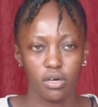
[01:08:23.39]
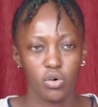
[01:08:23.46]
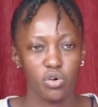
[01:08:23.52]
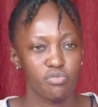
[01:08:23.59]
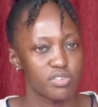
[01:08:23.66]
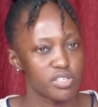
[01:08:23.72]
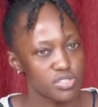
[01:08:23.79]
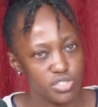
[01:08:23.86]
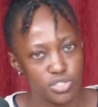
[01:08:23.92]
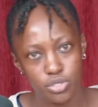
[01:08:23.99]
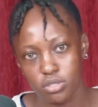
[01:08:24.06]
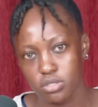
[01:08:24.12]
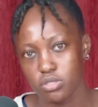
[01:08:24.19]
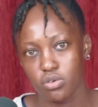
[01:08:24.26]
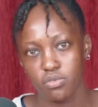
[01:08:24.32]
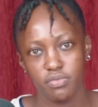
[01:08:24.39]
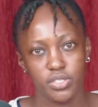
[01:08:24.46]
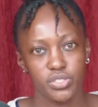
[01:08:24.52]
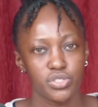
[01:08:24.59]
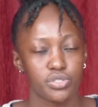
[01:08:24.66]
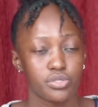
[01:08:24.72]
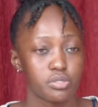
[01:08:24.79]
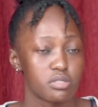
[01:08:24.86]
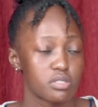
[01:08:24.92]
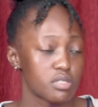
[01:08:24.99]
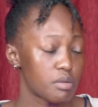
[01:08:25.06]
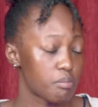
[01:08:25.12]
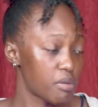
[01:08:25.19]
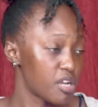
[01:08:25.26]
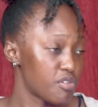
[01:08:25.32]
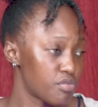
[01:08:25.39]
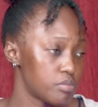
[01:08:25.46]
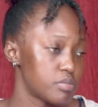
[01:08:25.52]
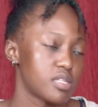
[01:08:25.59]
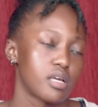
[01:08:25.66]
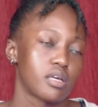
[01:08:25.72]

Conversations, platforms